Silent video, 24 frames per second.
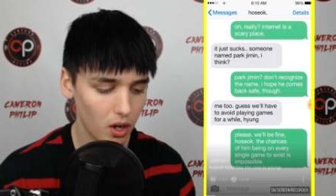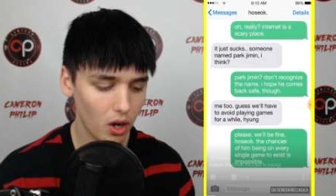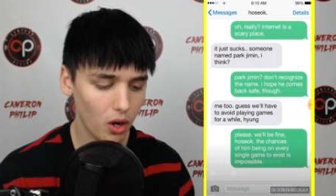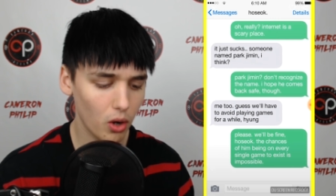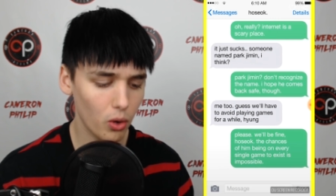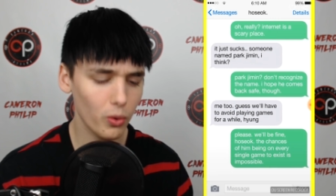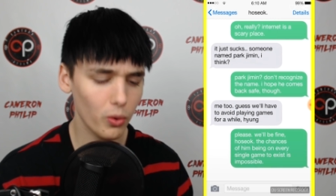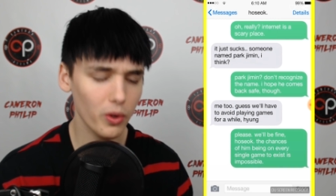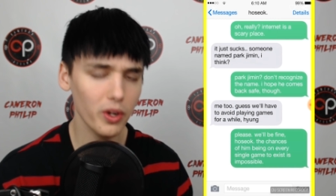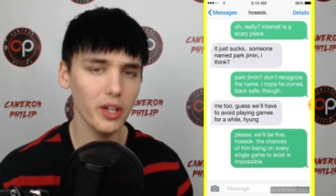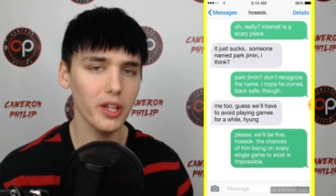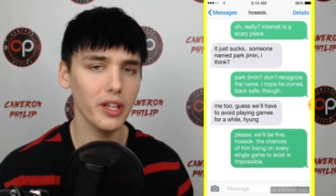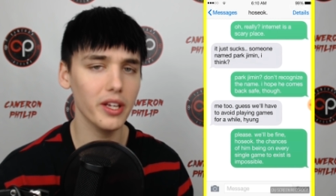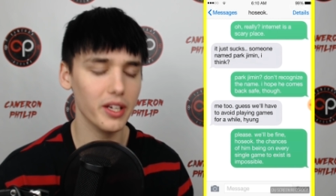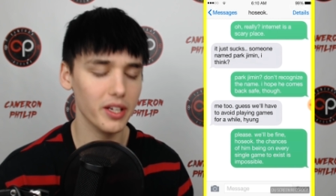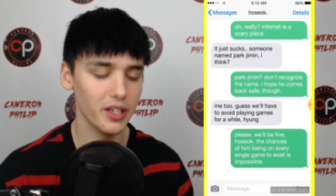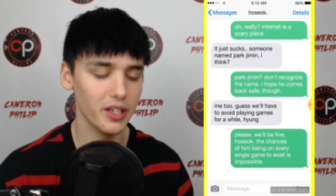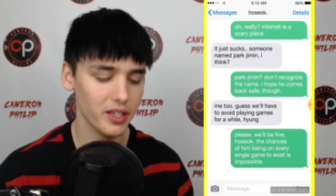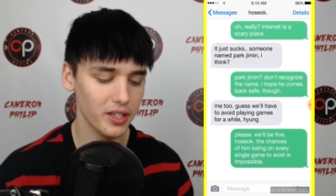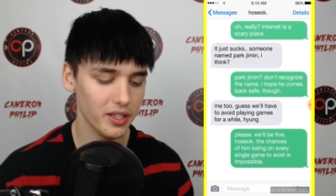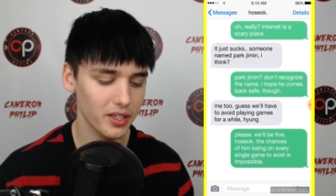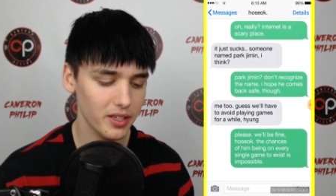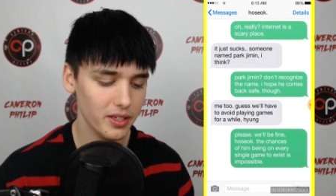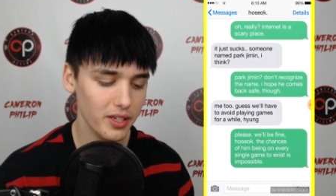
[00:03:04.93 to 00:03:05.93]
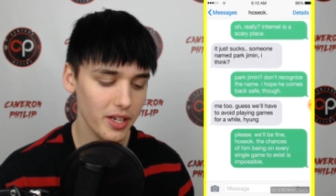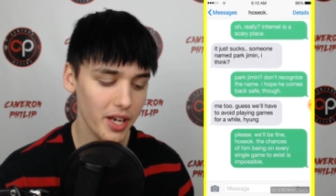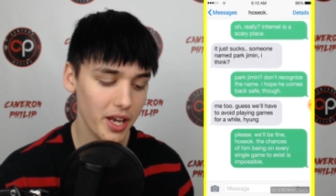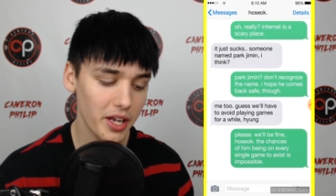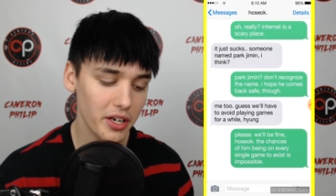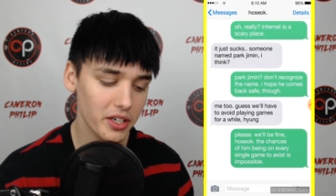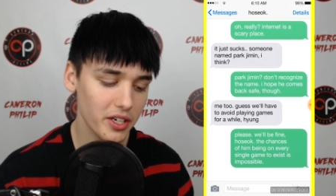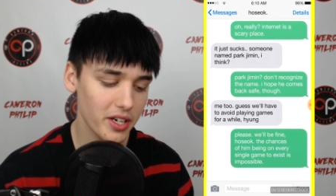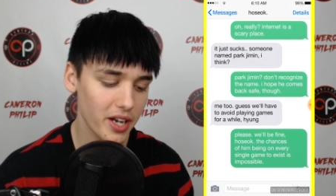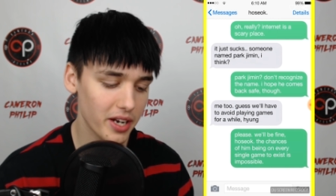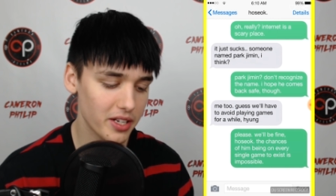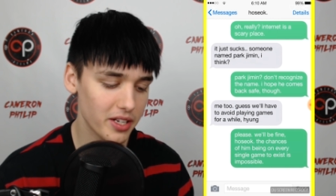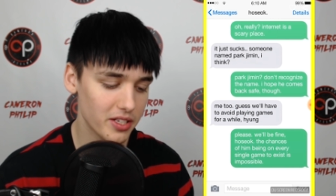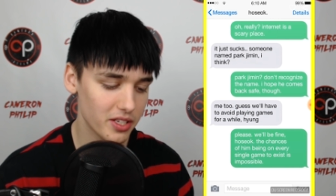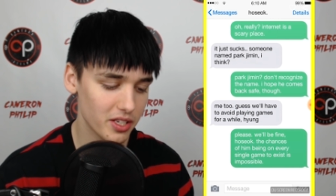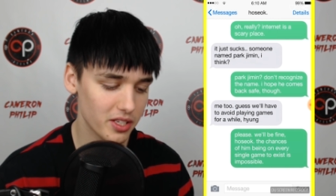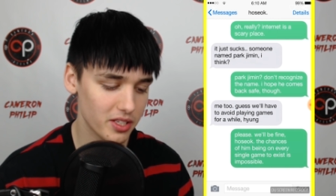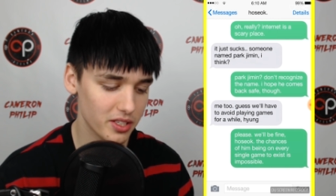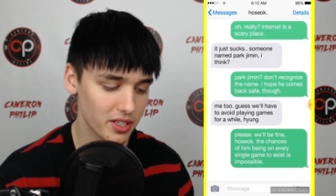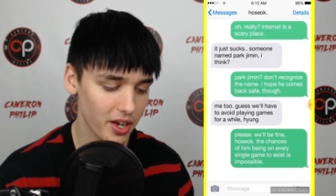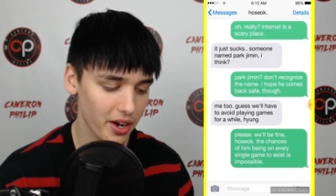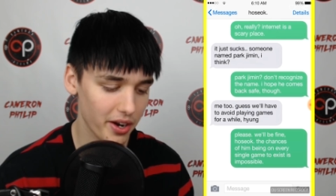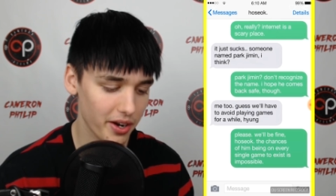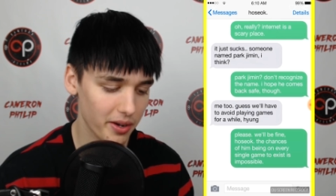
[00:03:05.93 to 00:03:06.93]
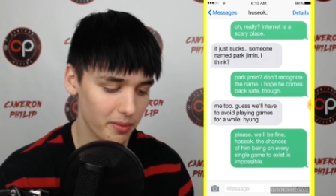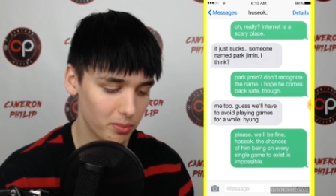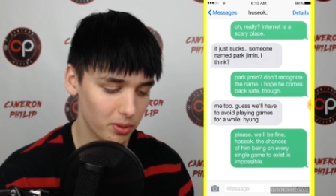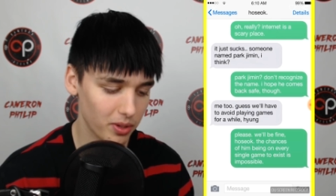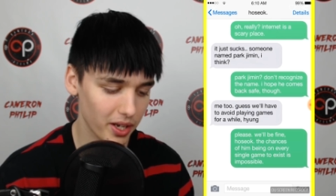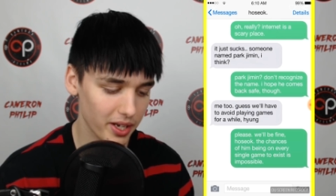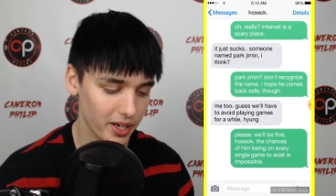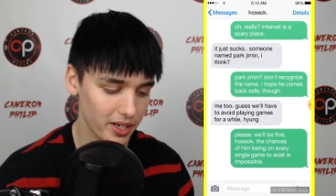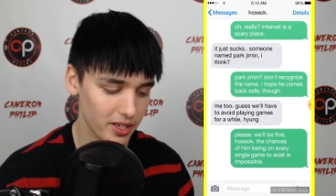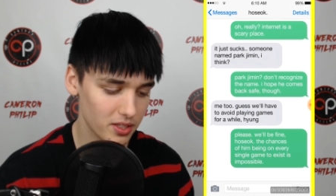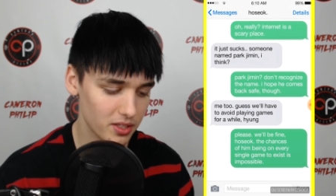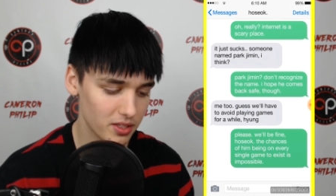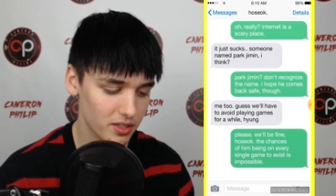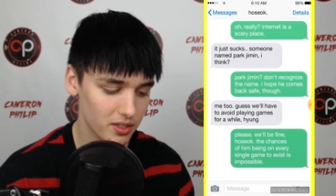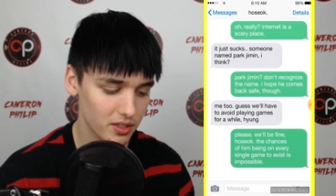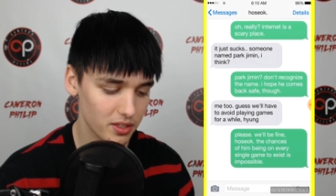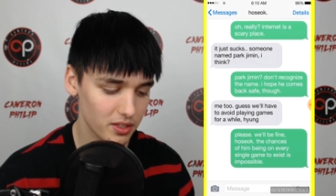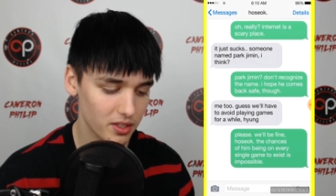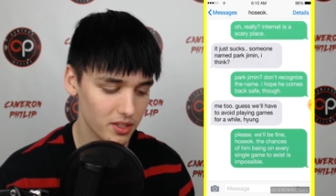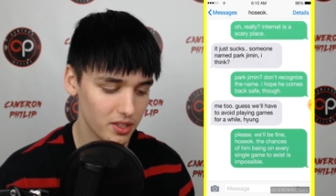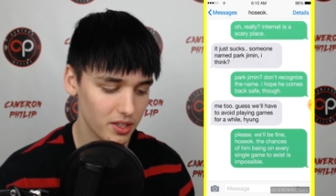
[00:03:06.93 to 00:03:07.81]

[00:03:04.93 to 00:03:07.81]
Oh, really? Internet is a scary place.